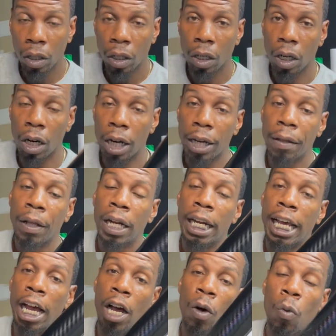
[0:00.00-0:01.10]
All right.
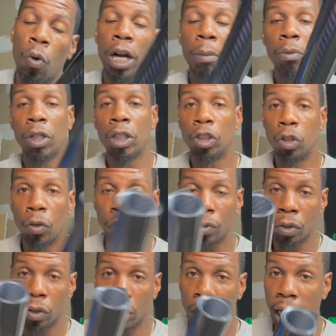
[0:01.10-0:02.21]
Now, what I'm going to do for
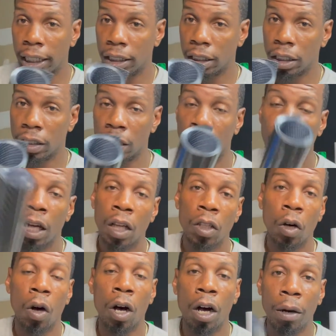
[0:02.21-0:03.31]
you guys is
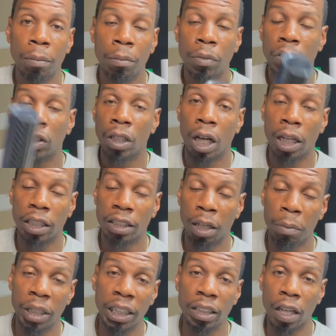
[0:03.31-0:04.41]
some
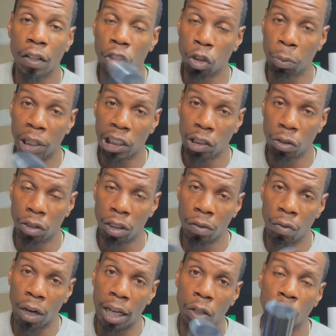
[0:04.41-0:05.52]
of these other specialty
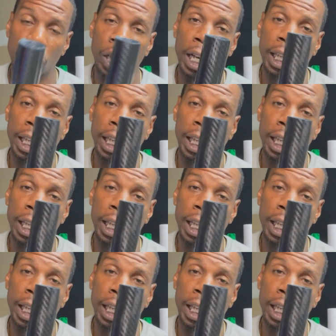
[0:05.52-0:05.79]
vinyls that